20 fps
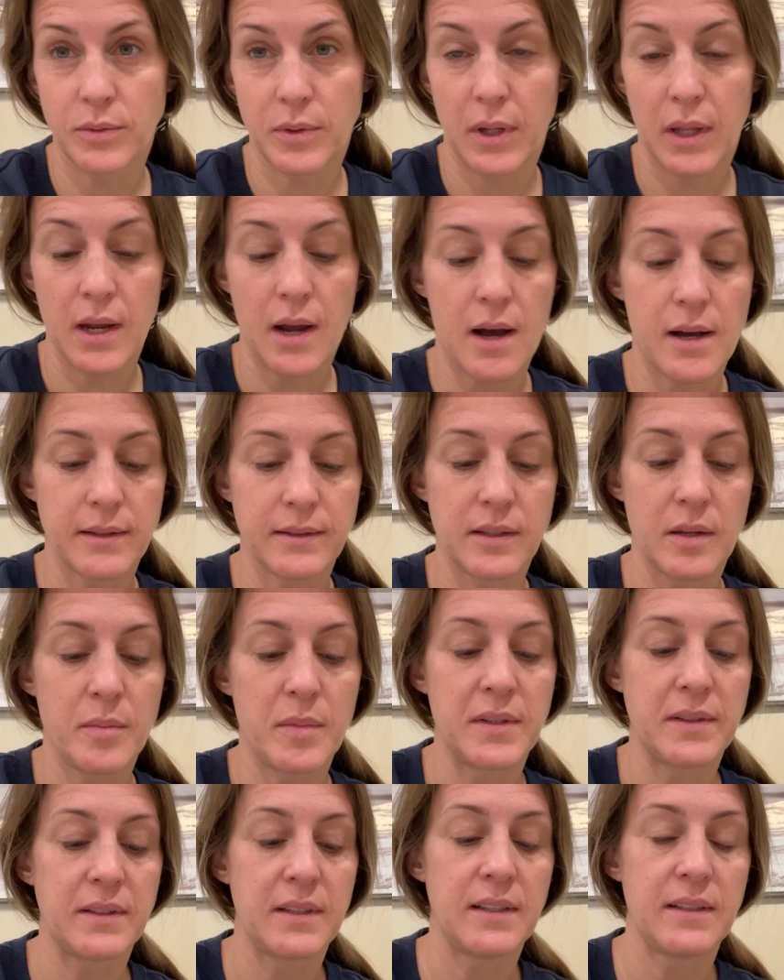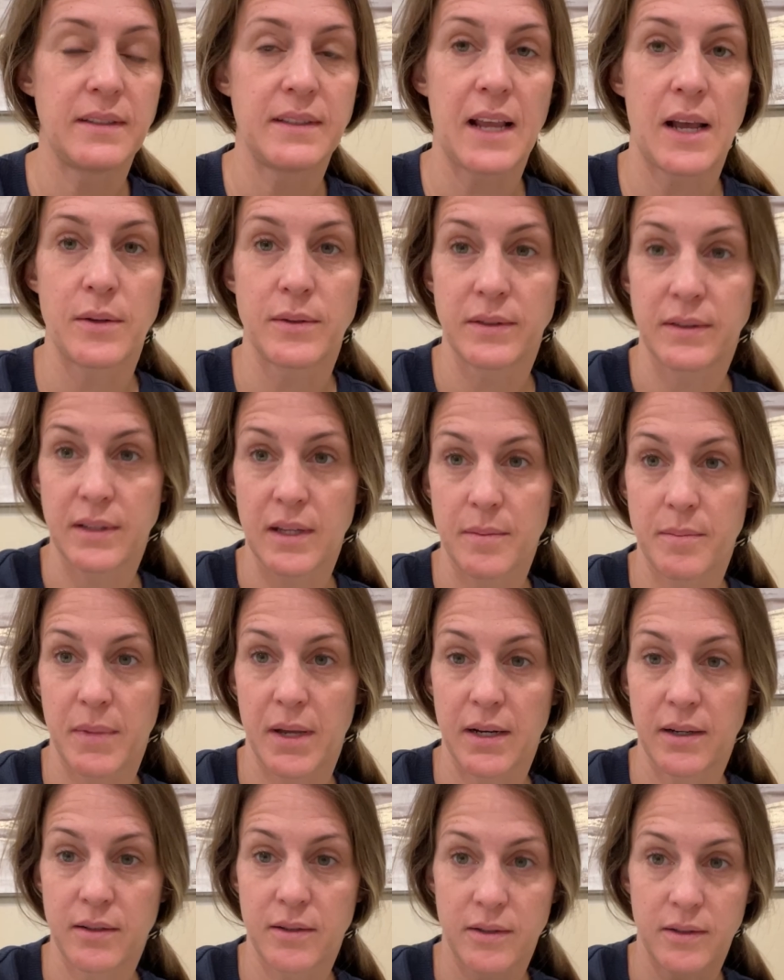really awesome is this Sound Sleep
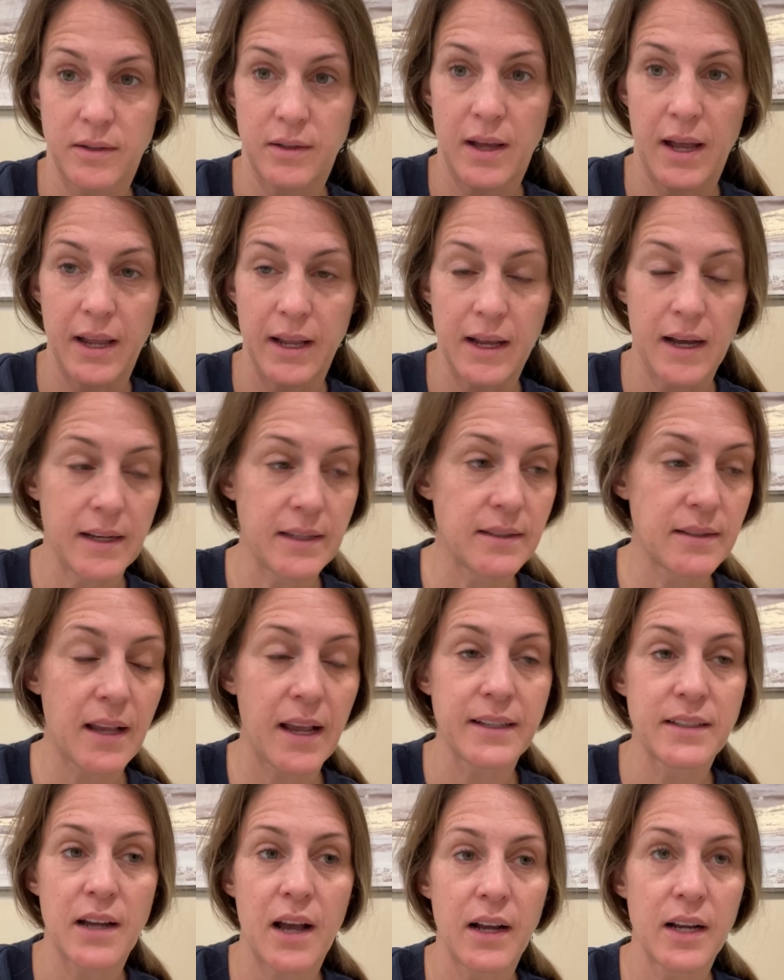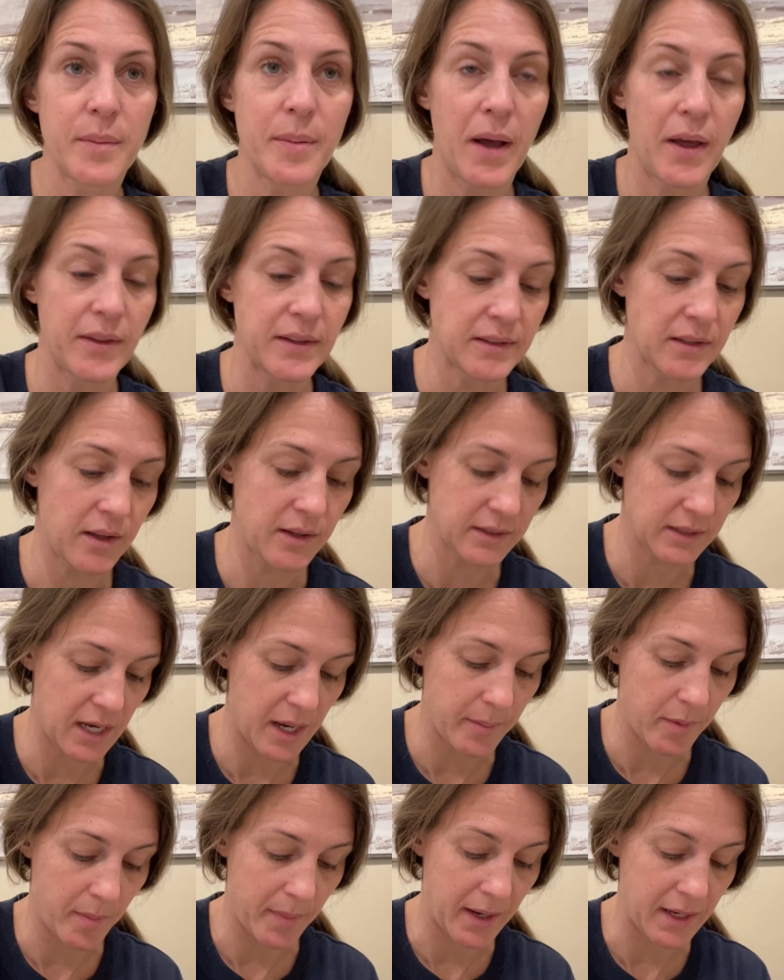Medical. I talk about this all the
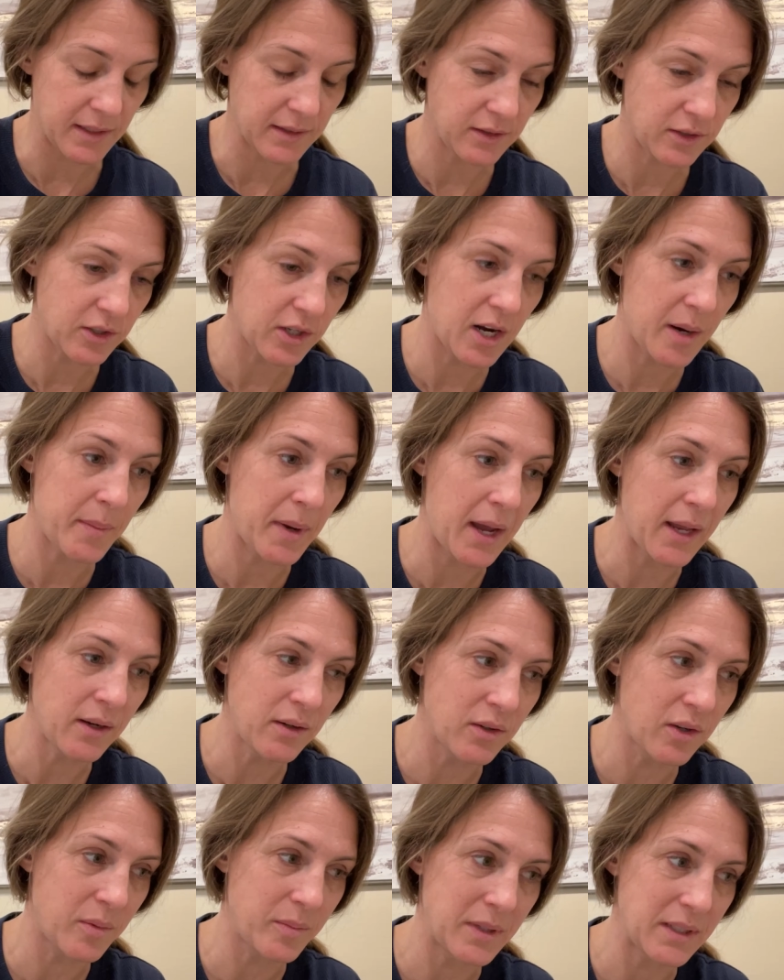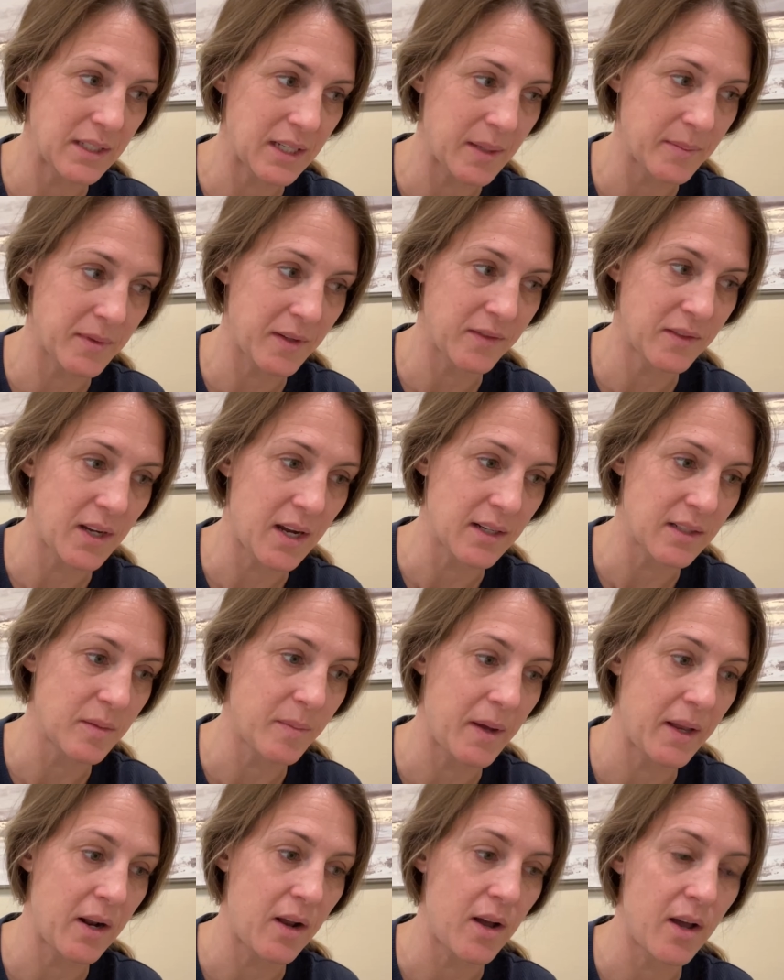time on my Instagram. I don't know how many times I've talked
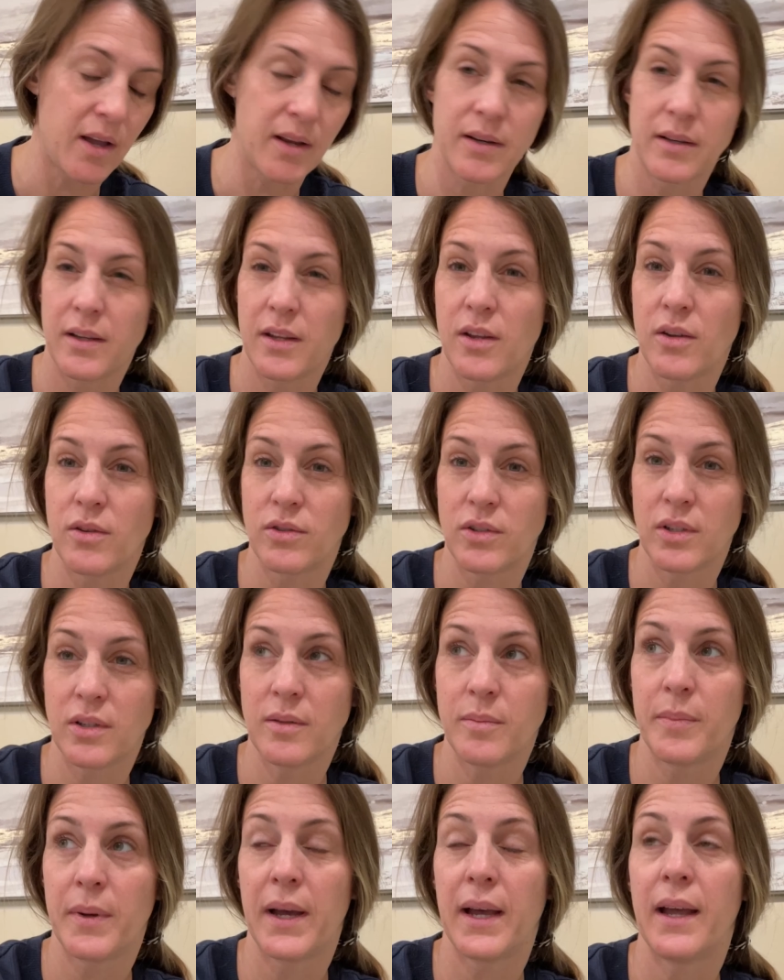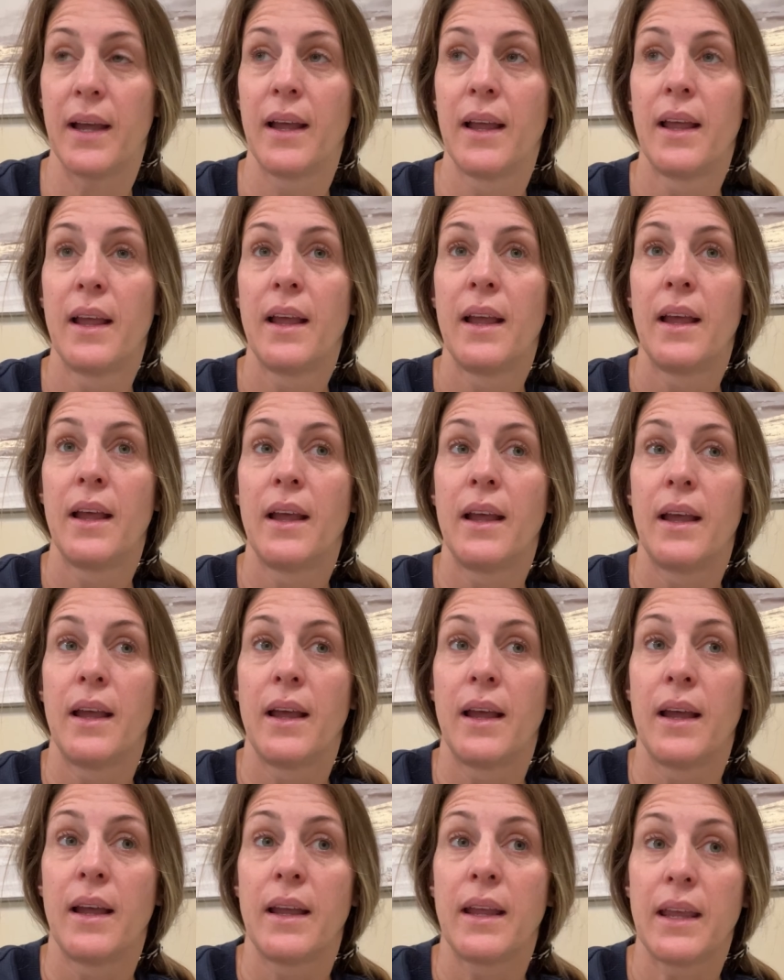about it on YouTube, but
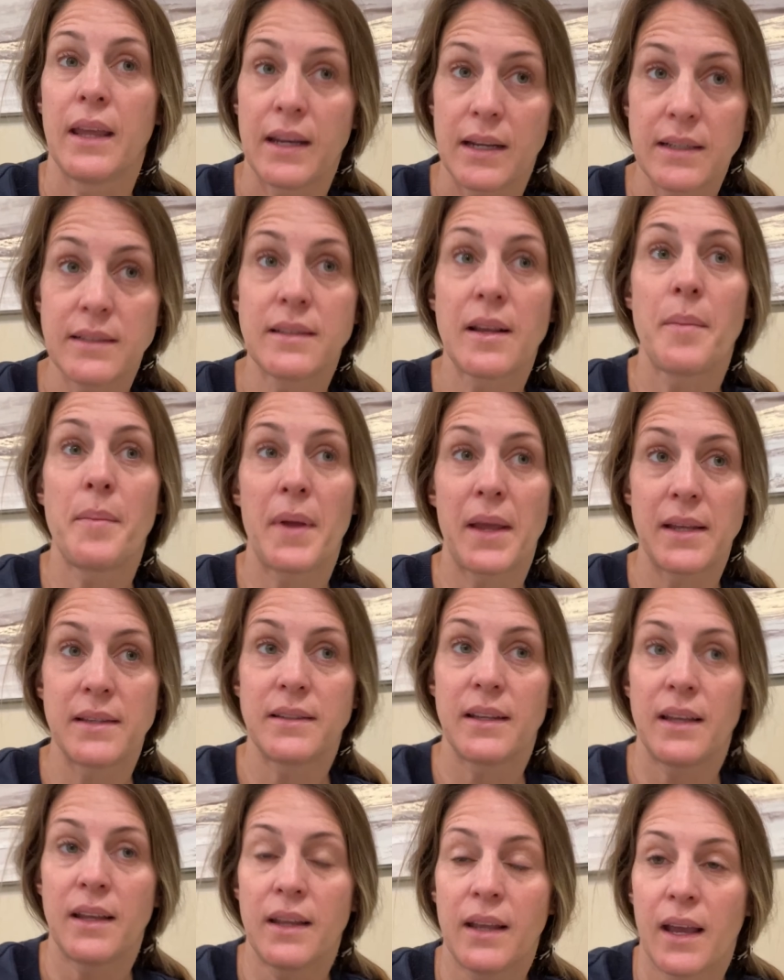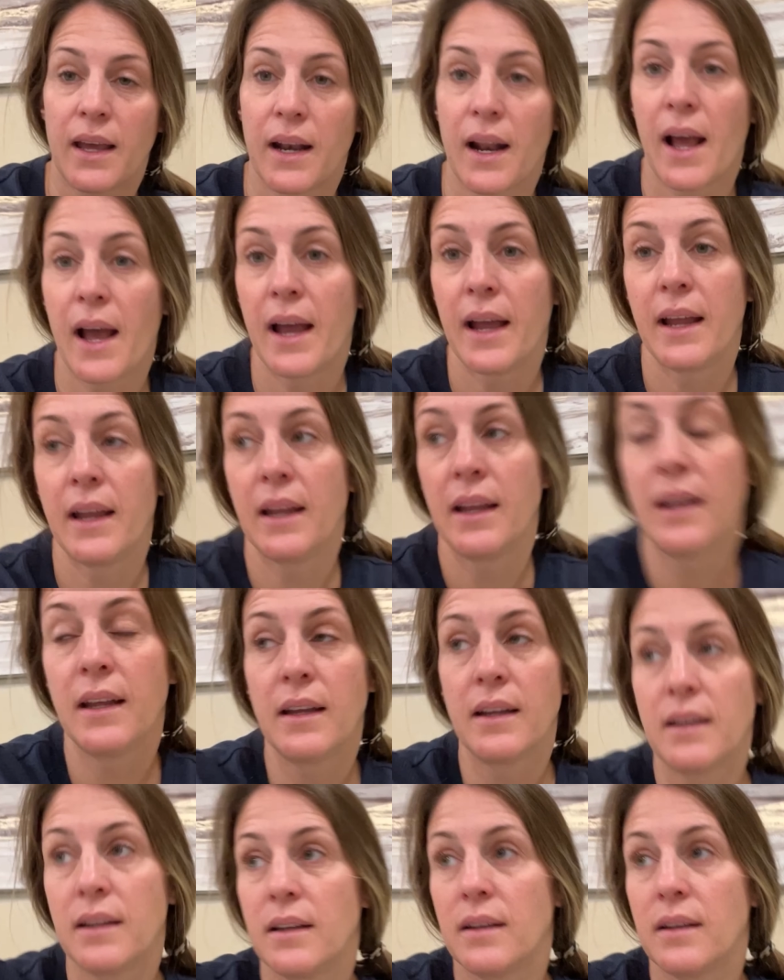it is amazing, and I